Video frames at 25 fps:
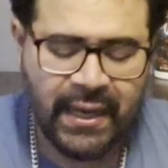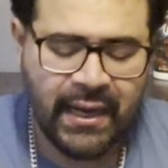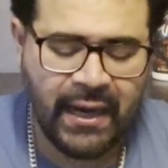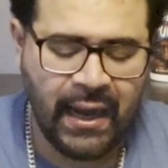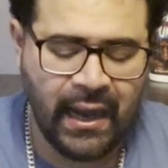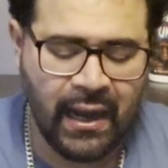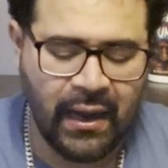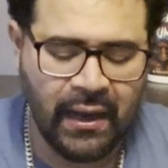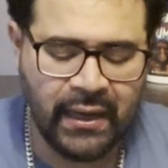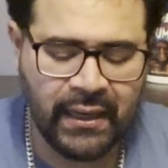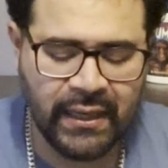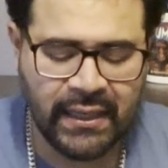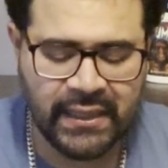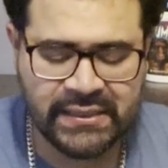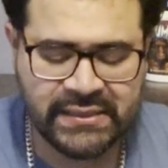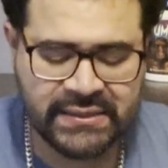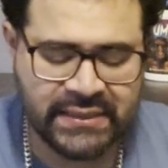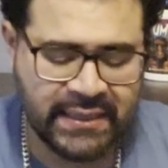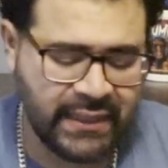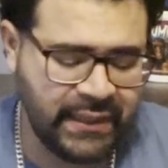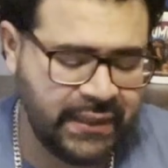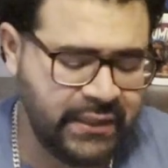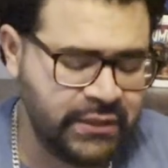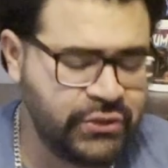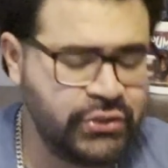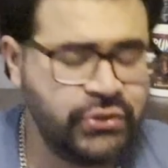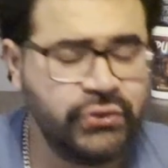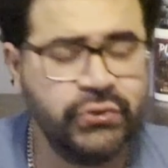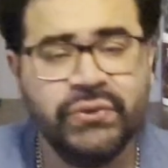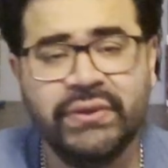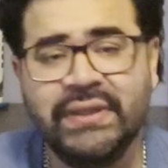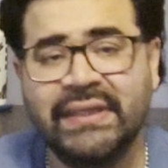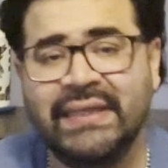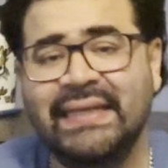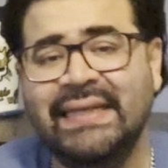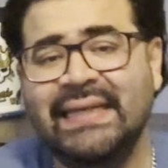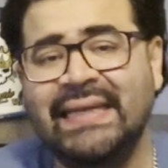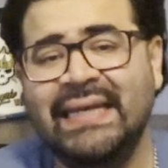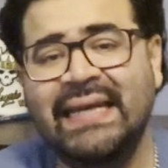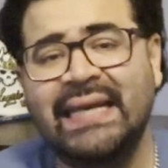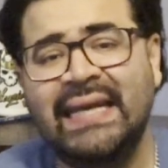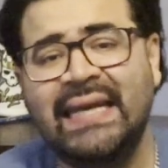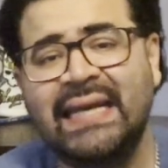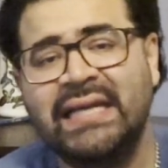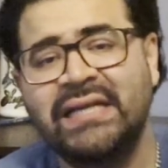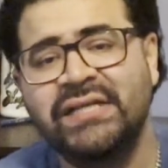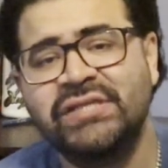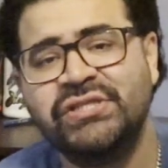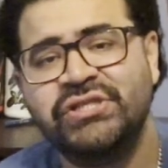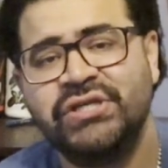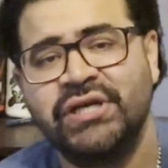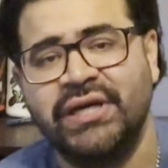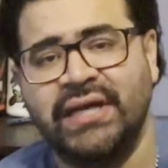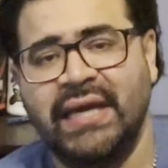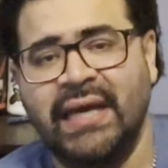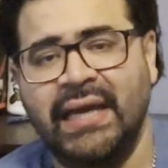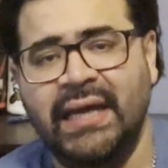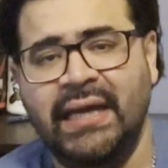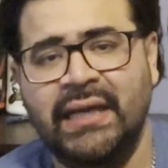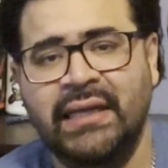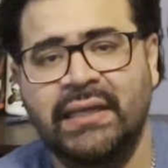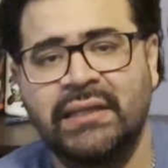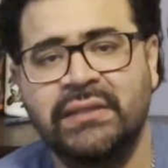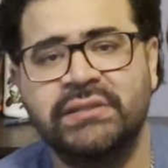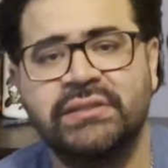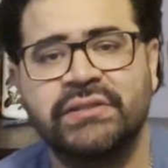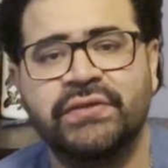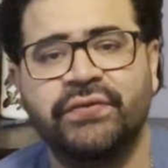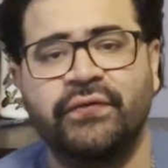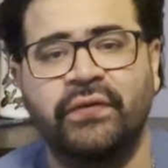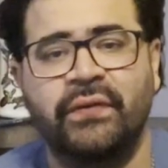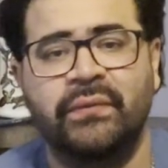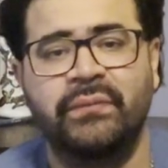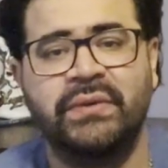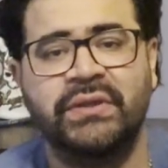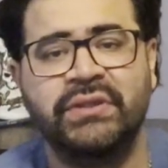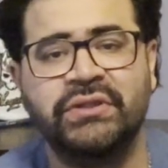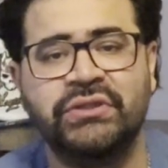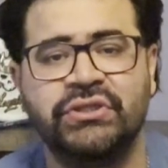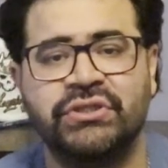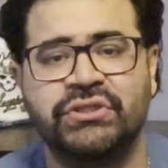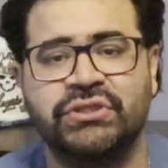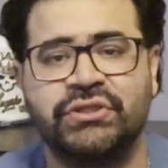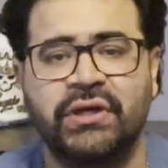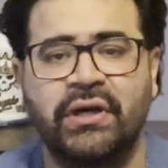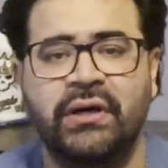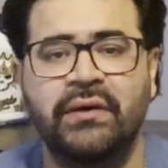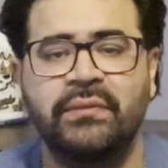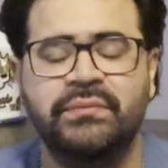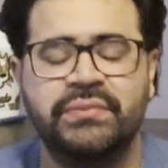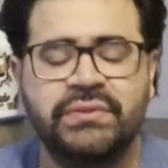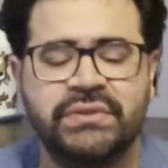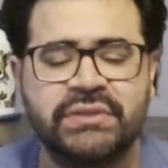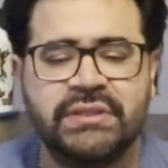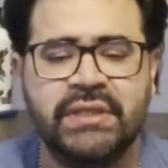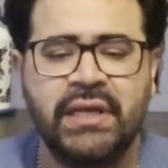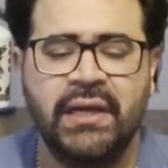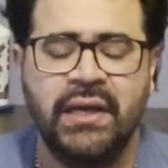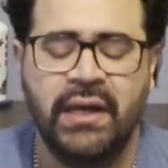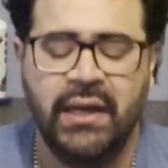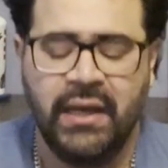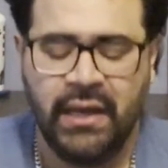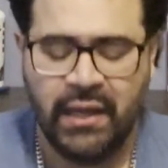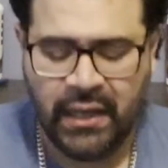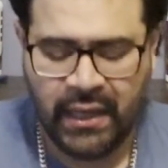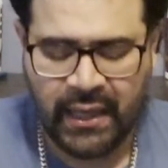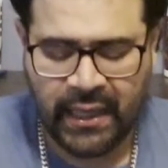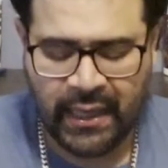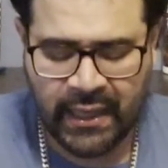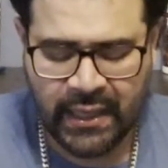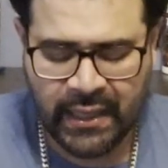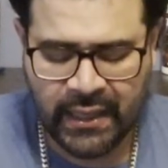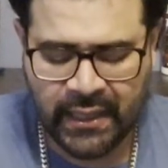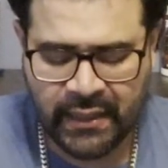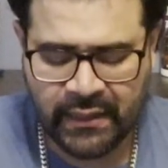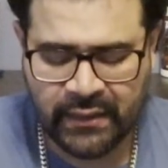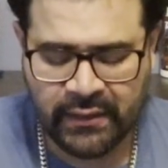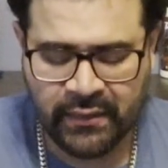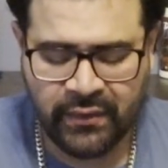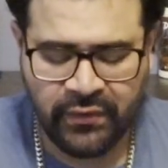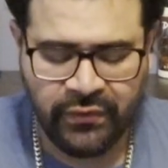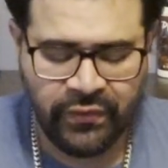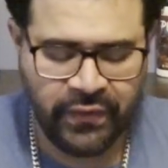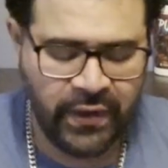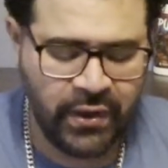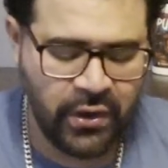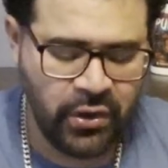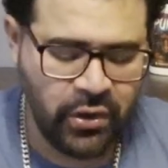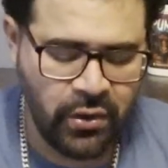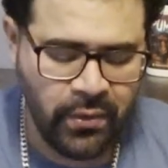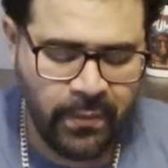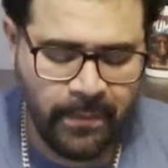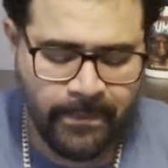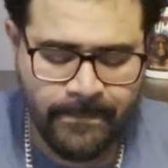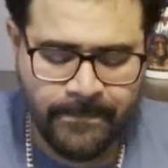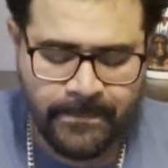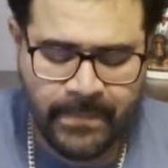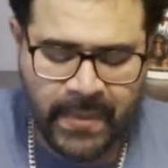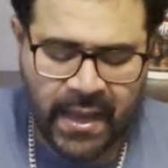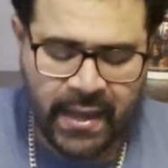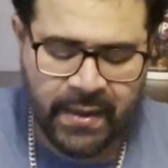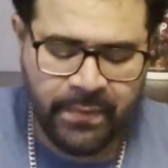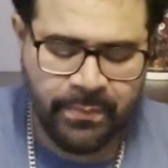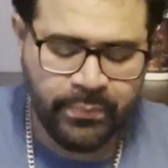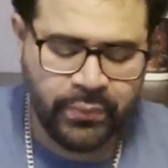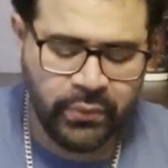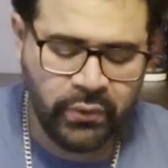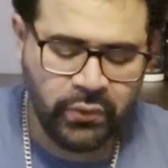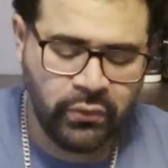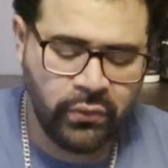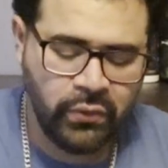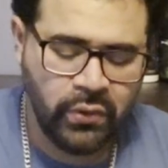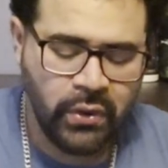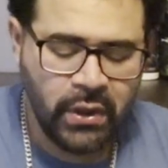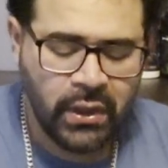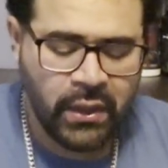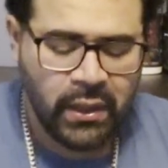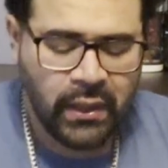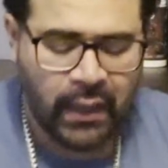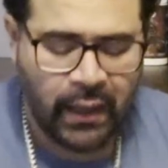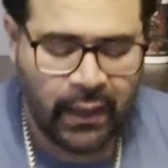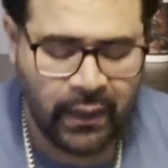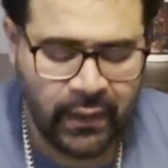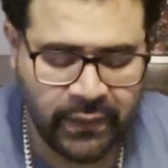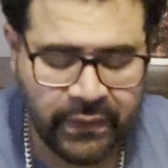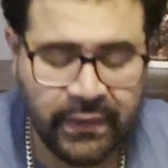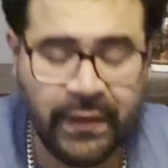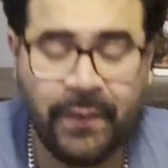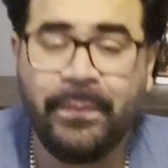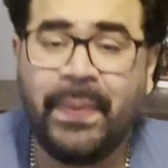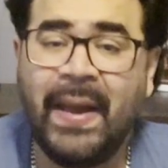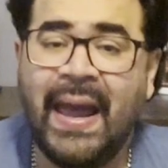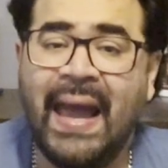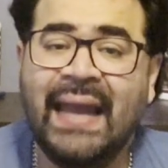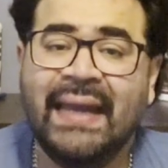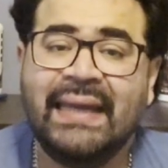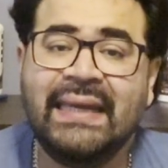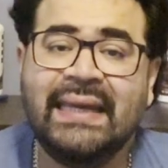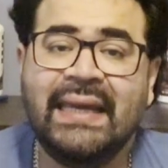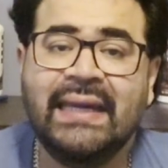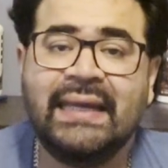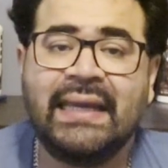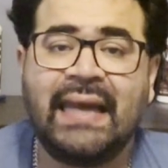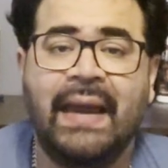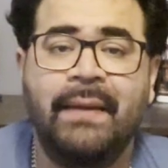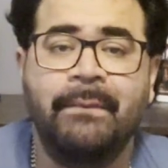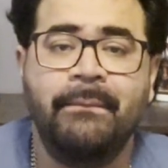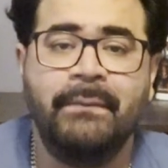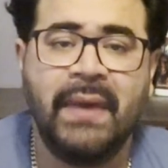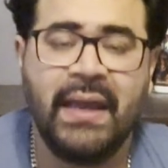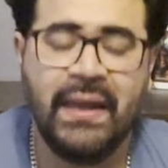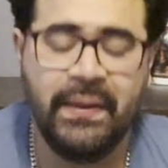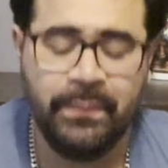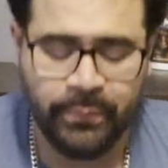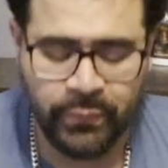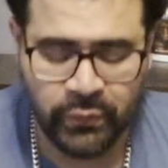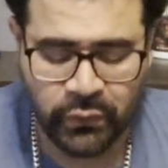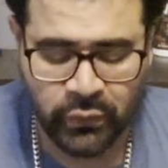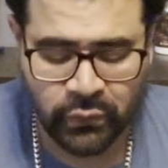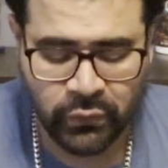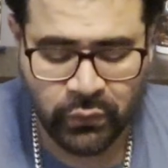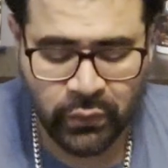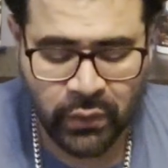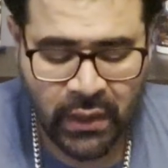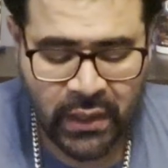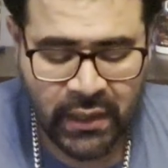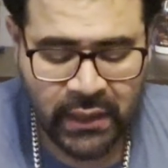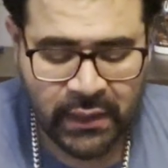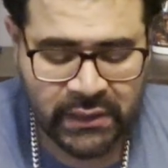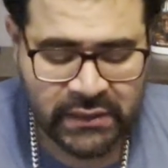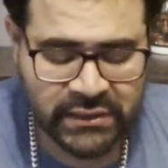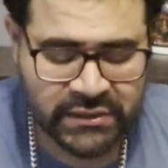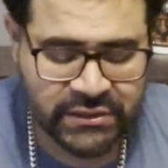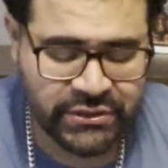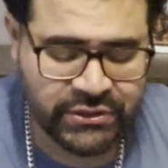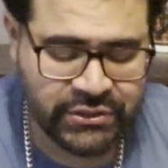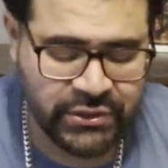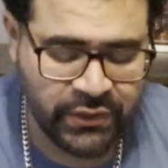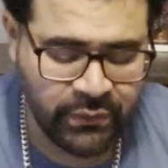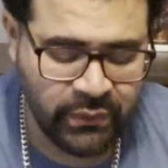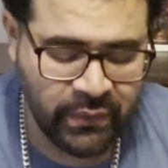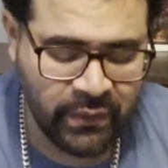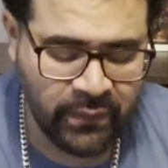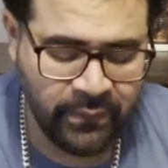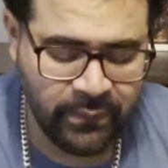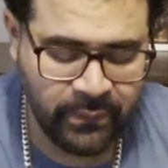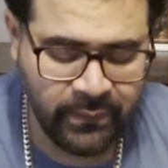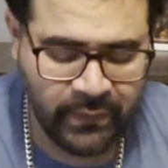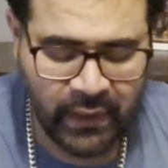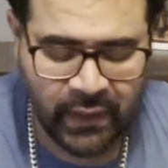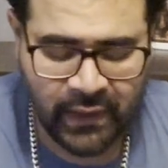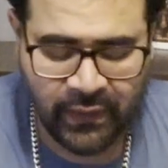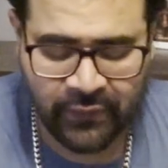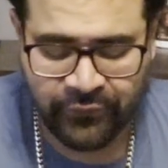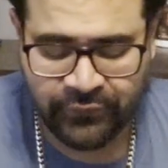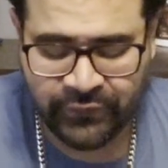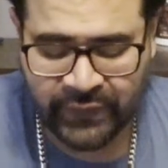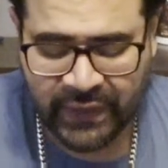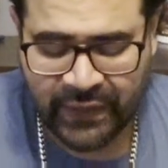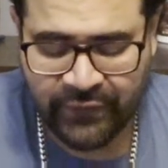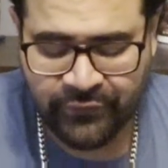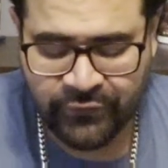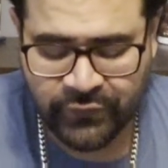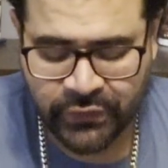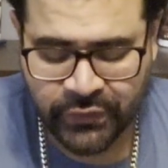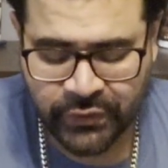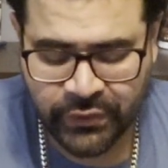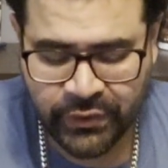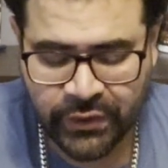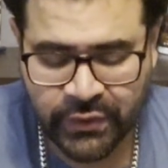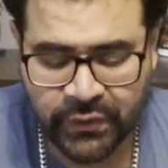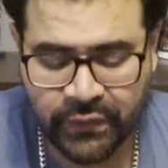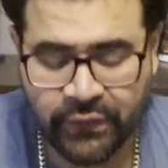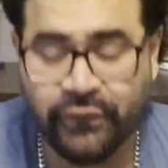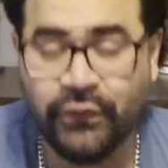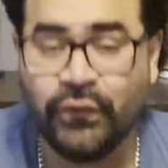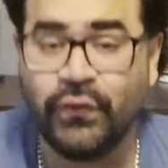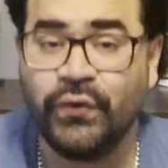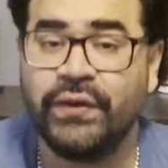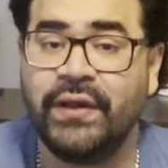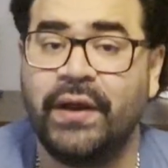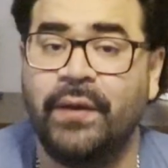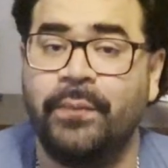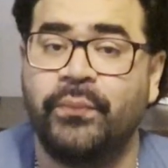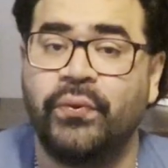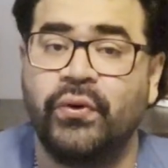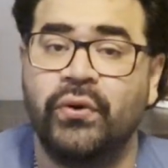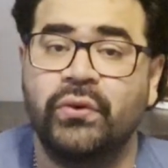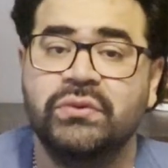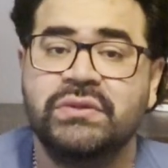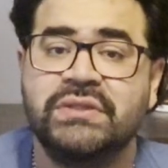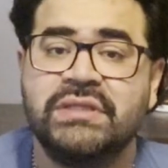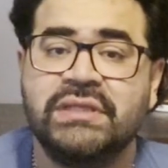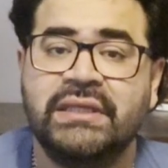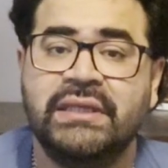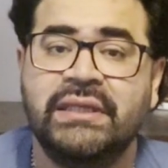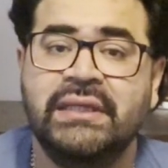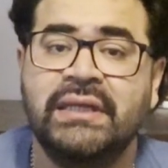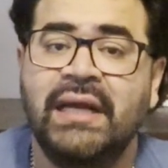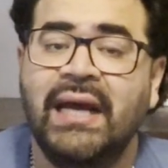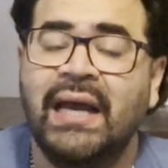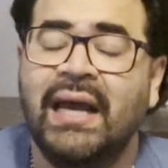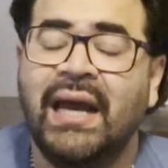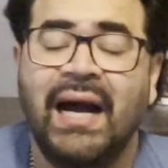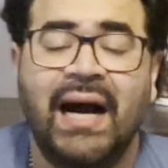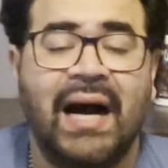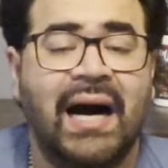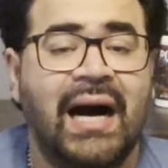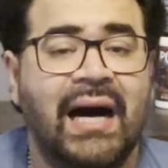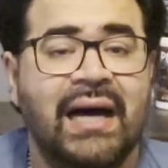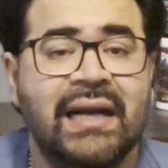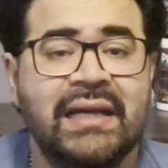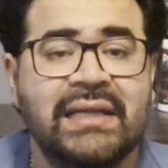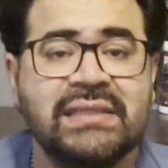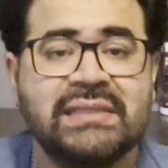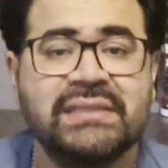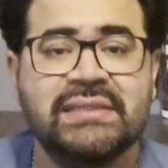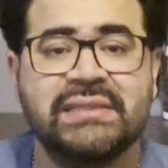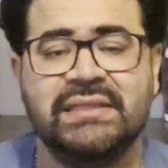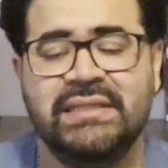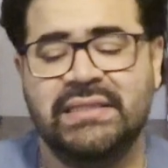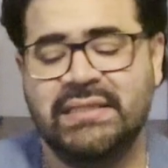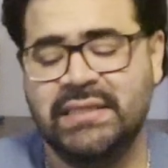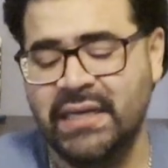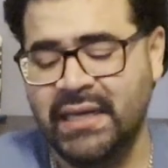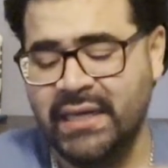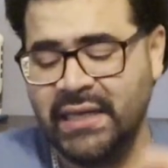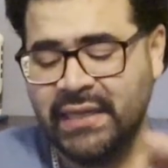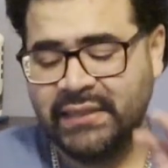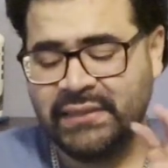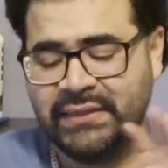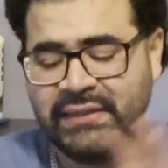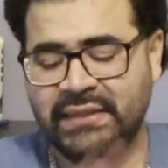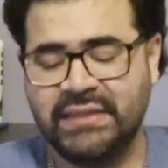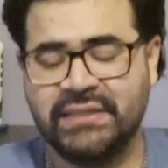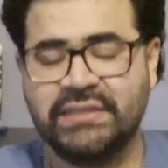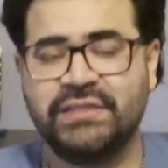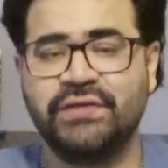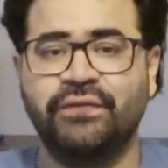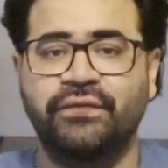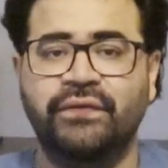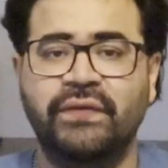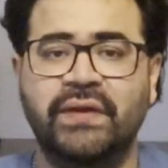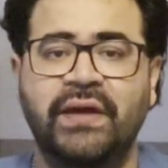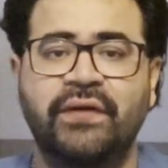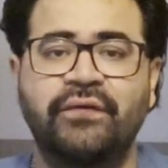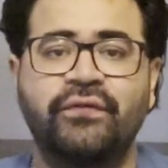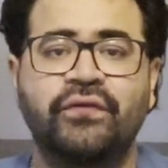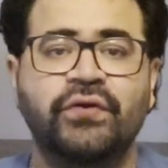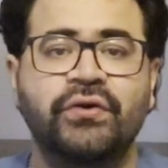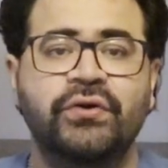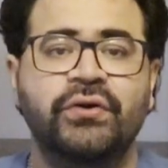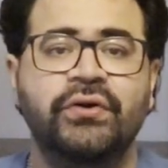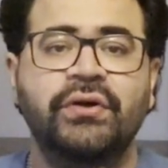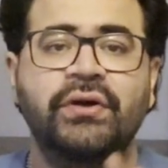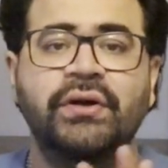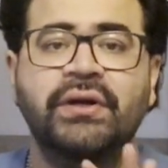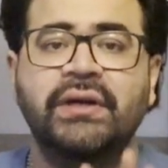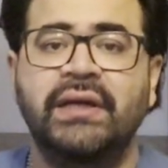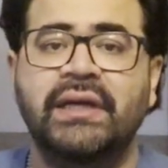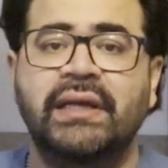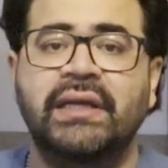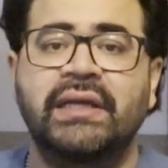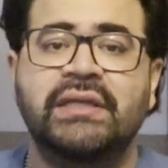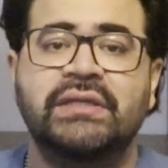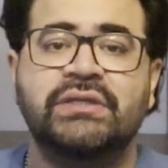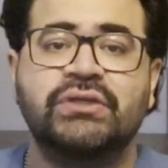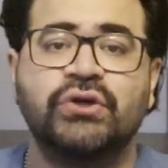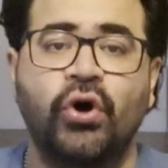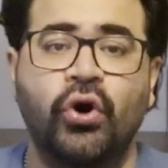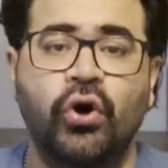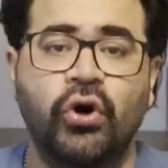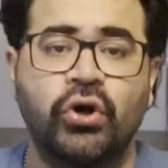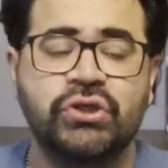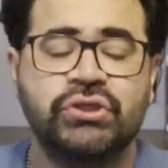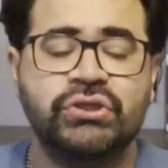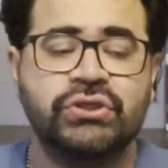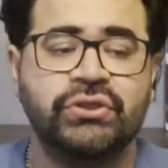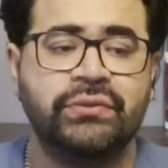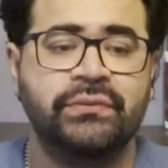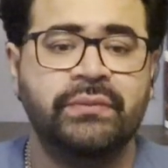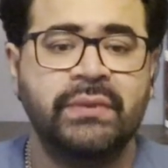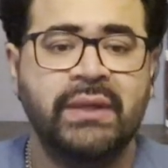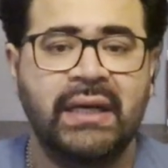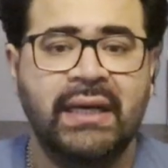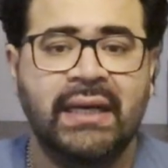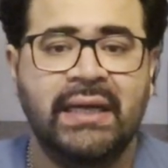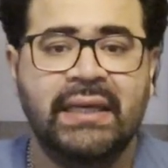let's get into the Ninja Gains from Ninja Subs and their maple, their pancake and maple syrup flavor for their protein. Honestly, this flavor is awesome.